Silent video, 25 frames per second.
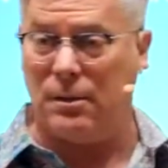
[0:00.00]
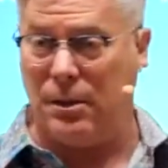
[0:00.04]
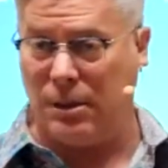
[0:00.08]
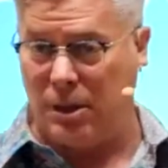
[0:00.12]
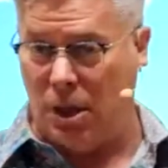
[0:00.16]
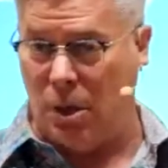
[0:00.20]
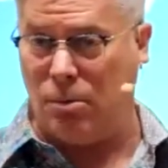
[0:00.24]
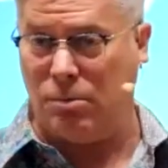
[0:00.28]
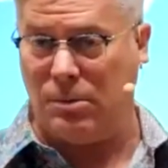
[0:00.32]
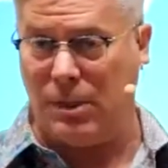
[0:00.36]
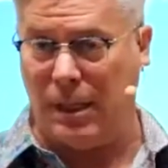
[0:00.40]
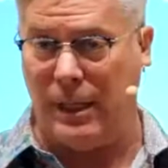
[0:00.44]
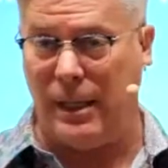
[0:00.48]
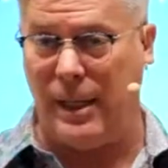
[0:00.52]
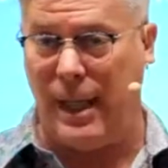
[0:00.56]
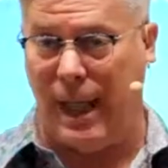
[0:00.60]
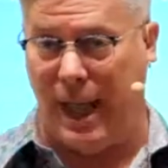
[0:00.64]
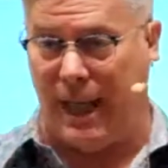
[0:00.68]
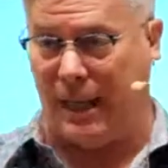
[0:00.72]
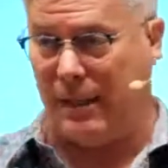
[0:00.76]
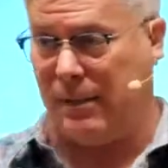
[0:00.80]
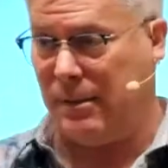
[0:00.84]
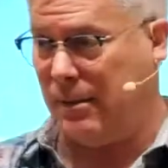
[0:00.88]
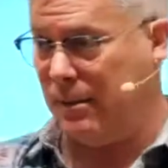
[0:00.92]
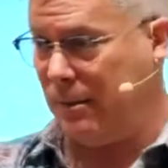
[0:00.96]
lonely
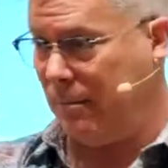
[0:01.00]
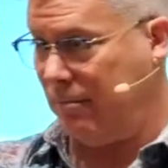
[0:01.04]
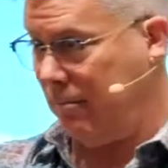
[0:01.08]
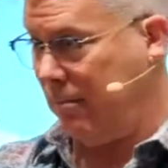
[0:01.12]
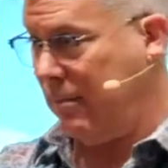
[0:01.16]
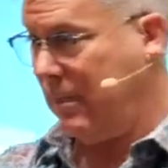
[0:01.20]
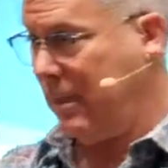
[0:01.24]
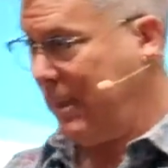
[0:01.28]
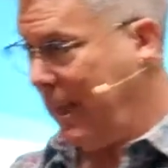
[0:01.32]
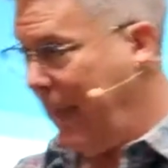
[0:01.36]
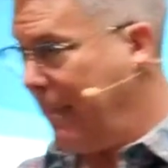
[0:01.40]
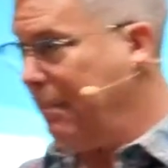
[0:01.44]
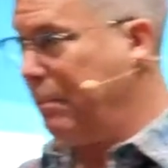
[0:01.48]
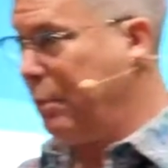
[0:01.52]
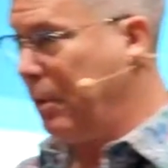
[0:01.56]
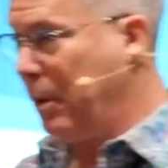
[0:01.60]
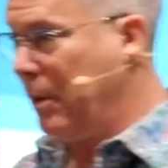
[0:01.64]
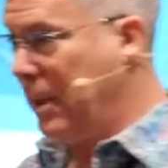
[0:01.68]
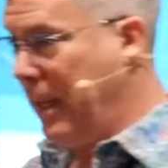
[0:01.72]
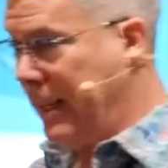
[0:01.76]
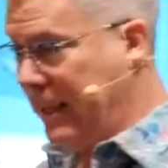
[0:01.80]
and separate,